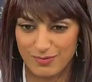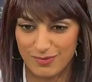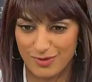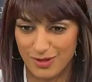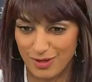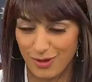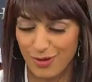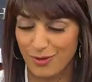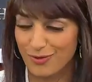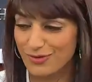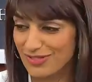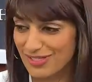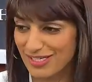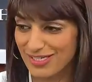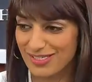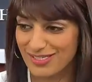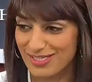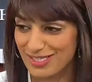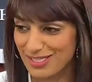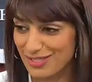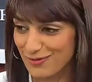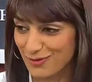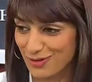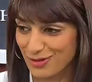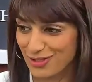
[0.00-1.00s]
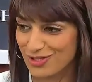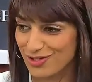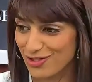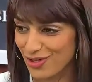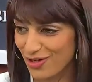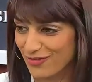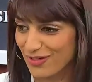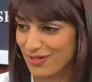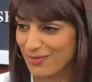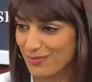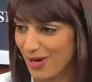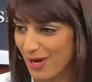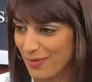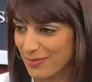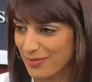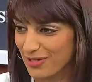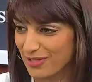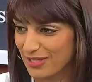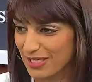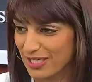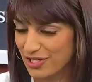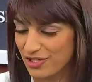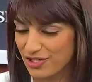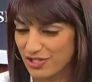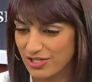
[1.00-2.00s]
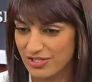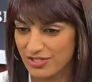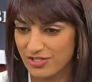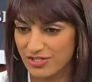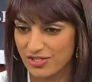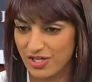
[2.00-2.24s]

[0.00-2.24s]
their own citizens, for a starving population.